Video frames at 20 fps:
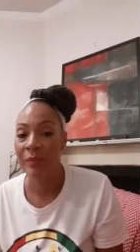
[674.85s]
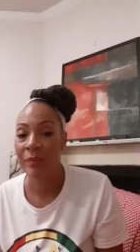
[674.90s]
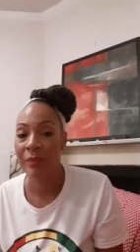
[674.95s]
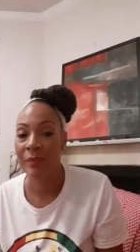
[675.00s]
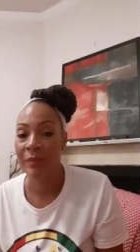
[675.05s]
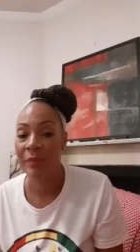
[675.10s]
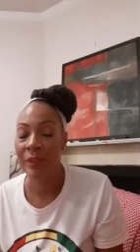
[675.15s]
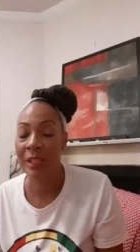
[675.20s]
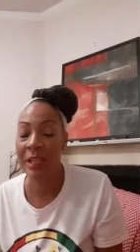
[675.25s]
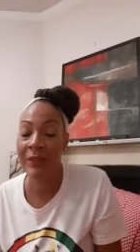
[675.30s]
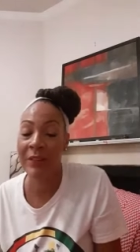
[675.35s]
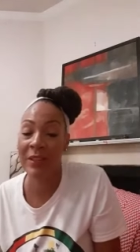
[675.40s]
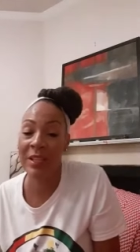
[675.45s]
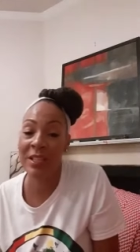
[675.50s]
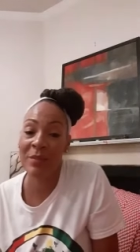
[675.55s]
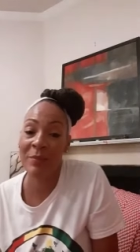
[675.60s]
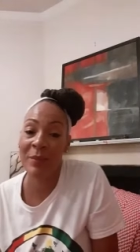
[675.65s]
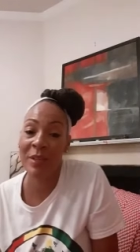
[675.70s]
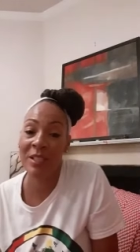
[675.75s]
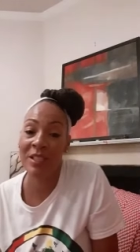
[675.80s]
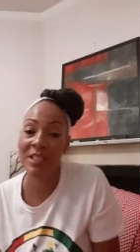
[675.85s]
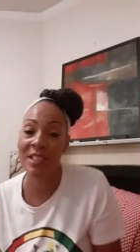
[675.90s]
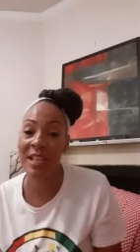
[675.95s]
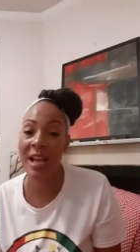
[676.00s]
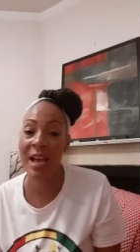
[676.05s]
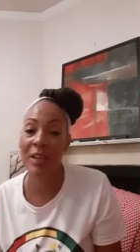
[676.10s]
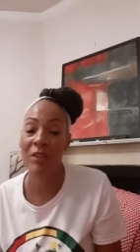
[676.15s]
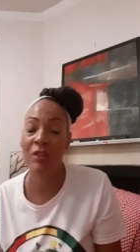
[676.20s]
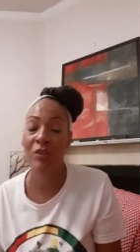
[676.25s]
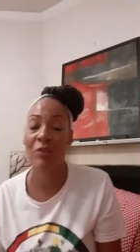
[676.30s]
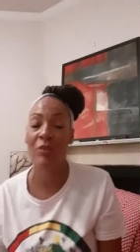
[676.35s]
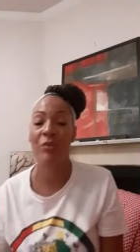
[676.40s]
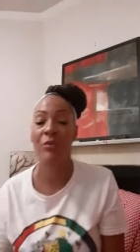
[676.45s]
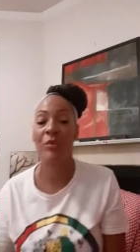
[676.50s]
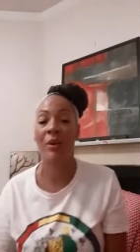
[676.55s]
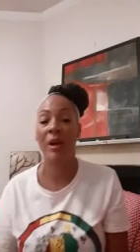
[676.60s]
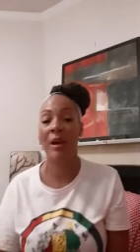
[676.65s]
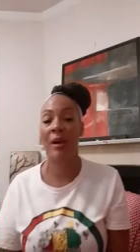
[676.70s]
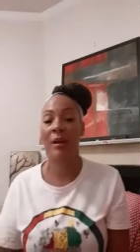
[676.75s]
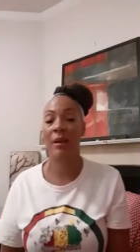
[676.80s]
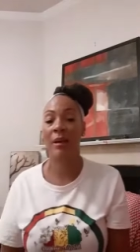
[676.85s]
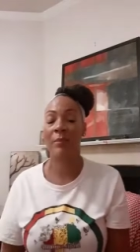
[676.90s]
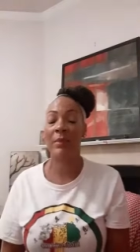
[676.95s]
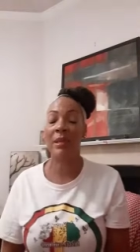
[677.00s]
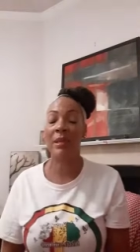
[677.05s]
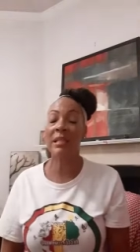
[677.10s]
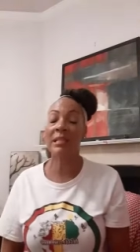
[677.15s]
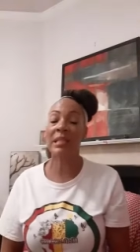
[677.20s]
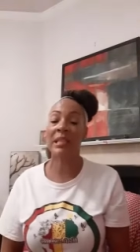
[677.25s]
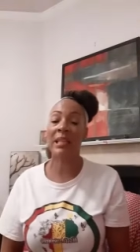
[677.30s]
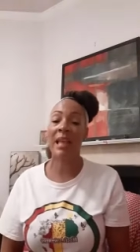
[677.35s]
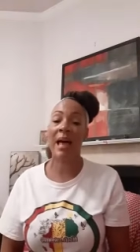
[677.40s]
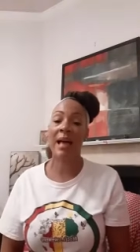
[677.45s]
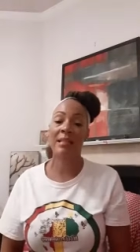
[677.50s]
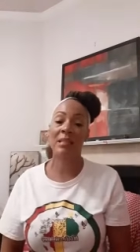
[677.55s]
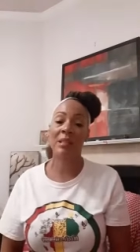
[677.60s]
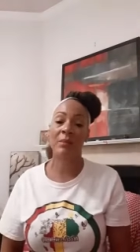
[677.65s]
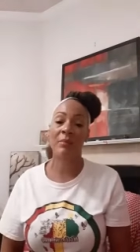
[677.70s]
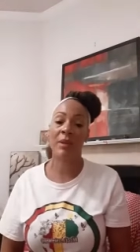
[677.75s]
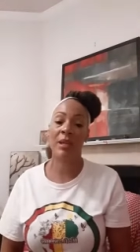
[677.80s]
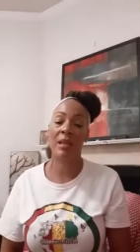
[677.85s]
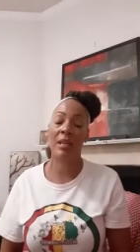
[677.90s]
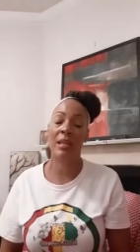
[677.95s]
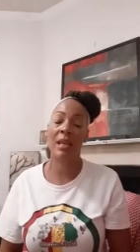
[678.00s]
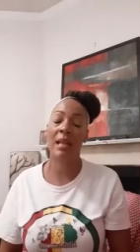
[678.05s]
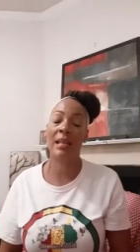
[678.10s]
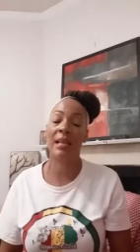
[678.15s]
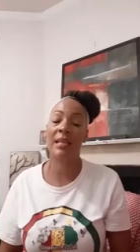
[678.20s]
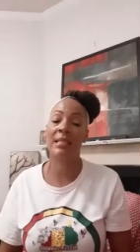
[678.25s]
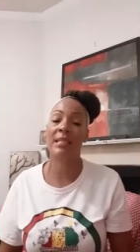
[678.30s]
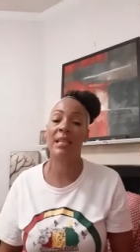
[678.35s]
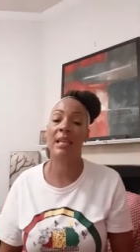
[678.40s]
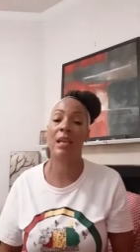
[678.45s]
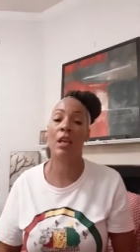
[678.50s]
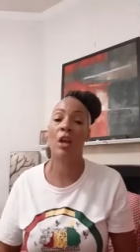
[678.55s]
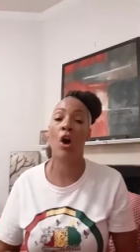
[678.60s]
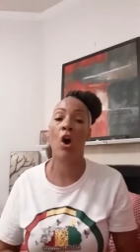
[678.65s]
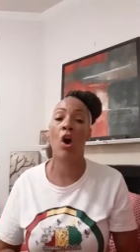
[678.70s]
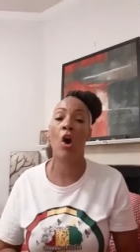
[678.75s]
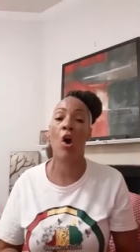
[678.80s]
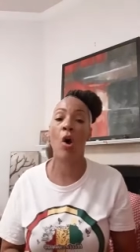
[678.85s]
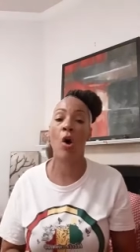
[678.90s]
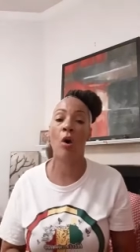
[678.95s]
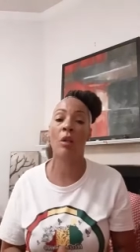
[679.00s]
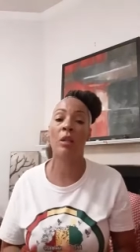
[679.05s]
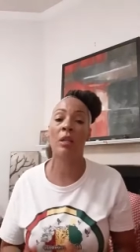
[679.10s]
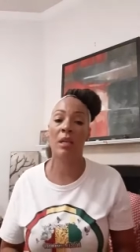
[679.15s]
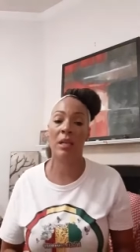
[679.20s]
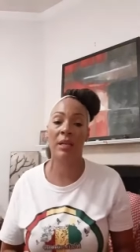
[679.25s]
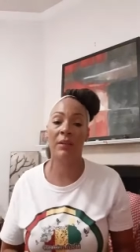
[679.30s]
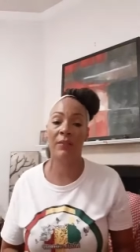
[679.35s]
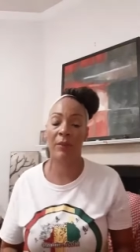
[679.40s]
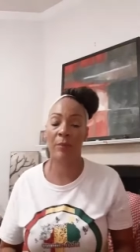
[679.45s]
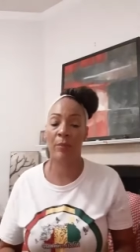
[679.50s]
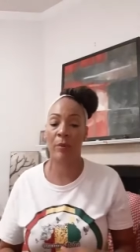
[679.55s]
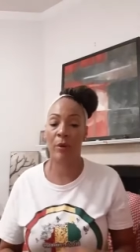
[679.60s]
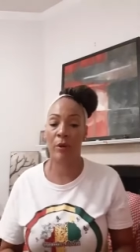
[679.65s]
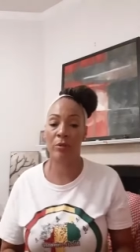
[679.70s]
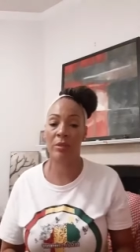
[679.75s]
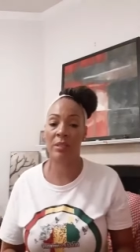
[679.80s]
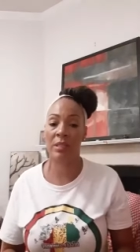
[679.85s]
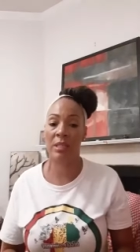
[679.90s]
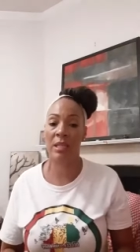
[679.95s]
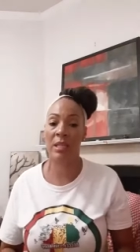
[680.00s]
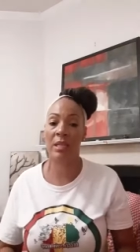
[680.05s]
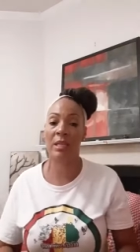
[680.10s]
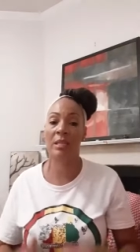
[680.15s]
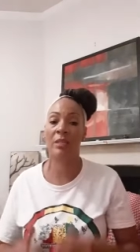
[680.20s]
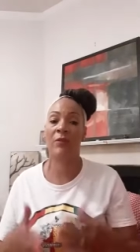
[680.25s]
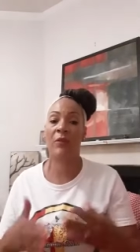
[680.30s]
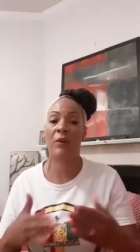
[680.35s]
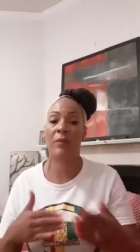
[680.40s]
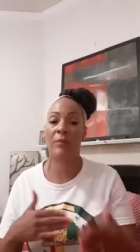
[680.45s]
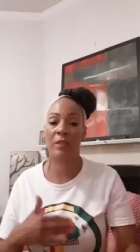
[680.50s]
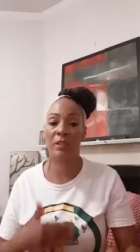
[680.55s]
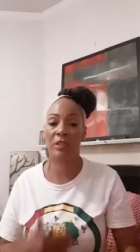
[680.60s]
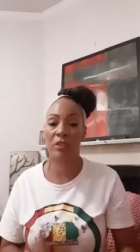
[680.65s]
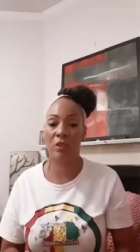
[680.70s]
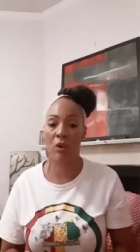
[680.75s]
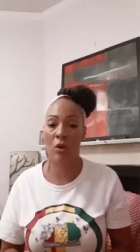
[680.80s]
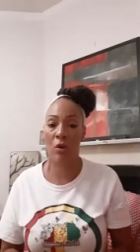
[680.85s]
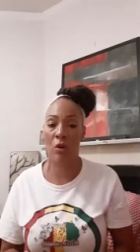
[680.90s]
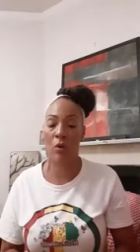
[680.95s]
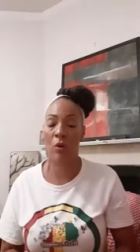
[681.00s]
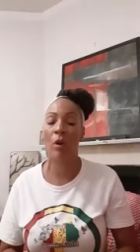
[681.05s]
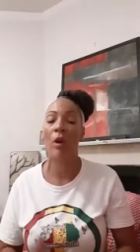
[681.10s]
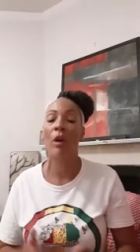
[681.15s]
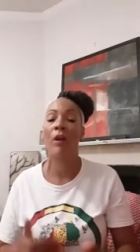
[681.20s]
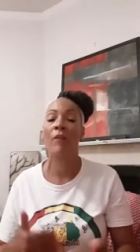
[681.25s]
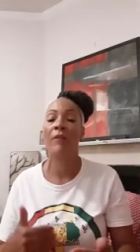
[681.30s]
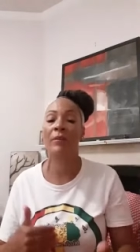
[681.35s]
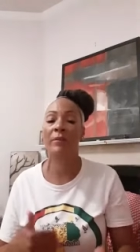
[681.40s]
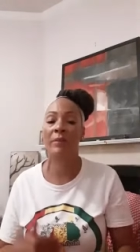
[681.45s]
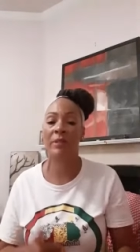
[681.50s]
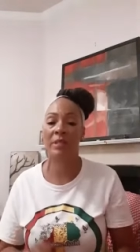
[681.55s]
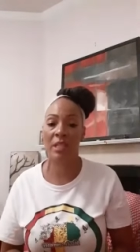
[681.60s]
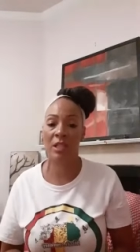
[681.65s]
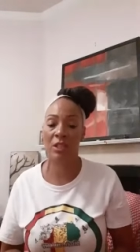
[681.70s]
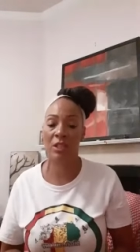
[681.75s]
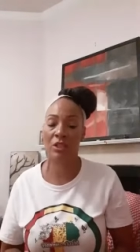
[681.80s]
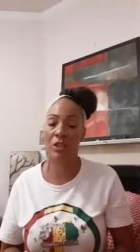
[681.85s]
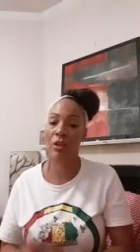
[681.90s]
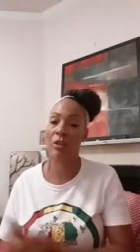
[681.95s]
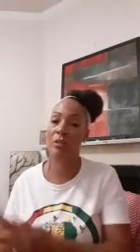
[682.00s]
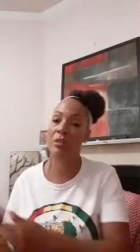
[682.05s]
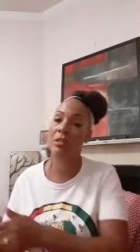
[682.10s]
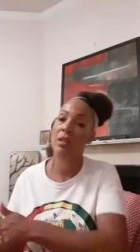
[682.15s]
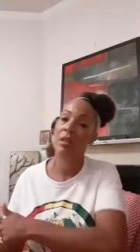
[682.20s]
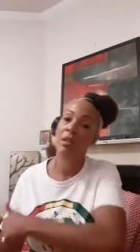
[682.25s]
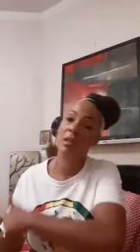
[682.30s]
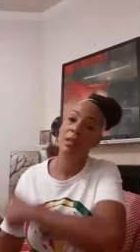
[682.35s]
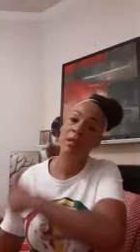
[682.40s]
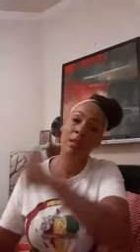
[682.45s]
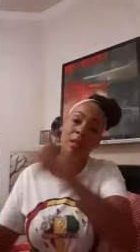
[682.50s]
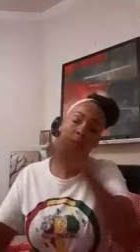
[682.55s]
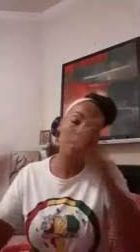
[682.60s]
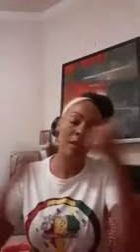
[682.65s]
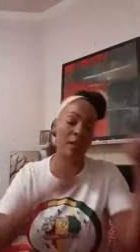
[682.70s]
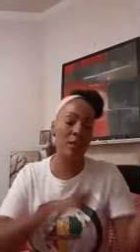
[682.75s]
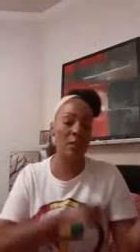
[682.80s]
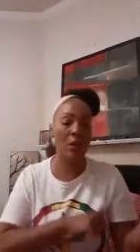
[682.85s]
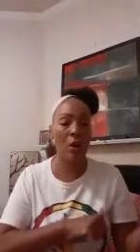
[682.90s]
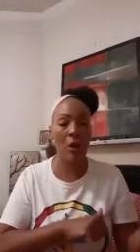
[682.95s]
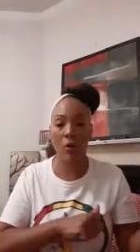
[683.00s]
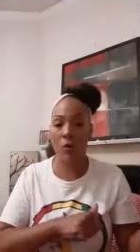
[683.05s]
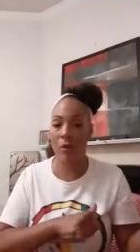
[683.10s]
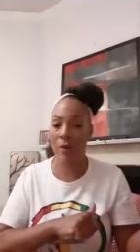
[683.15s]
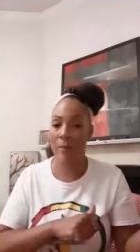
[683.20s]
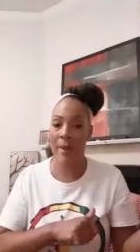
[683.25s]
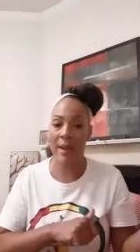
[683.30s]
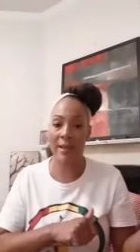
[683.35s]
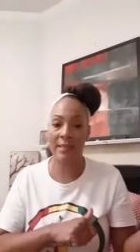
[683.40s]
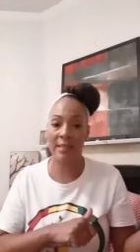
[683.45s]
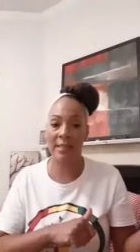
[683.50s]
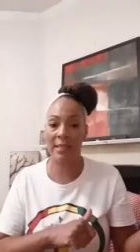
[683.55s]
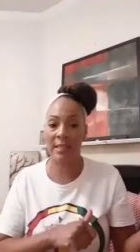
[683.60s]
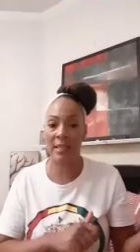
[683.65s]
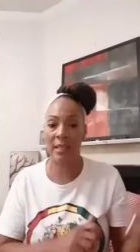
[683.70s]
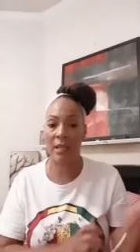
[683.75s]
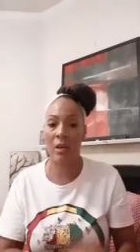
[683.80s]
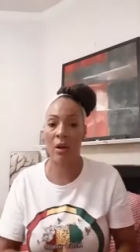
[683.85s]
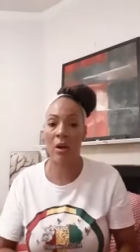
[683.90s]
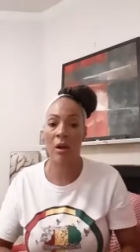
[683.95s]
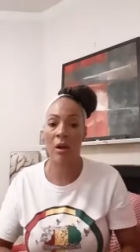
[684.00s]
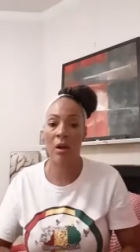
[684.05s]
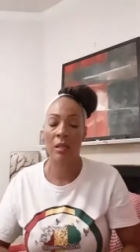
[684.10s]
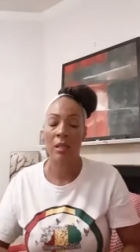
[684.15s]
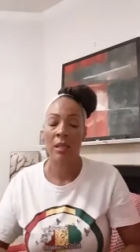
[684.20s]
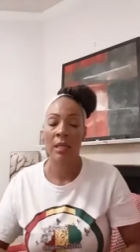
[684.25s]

love it as much as I do. Uh, it means a lot to me. And like I said, all of the proceeds from the song, from the t-shirts, is all going back to Senegal.